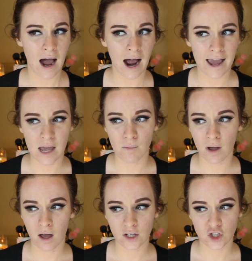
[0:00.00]
I
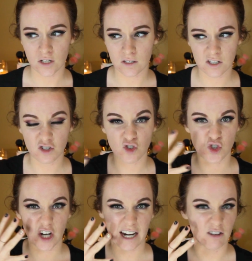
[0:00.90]
am just
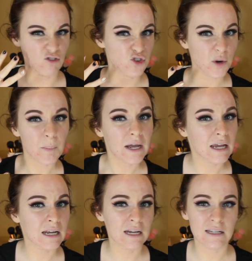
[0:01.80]
kind of dripping
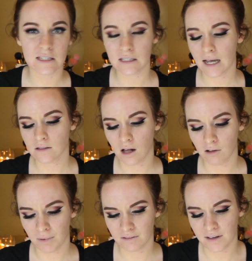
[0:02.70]
in it, slides all
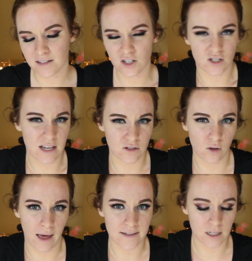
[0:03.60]
off my face, it just has no
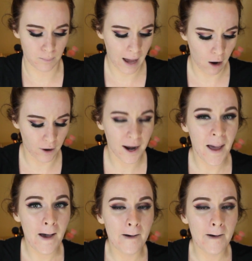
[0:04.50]
lasting power.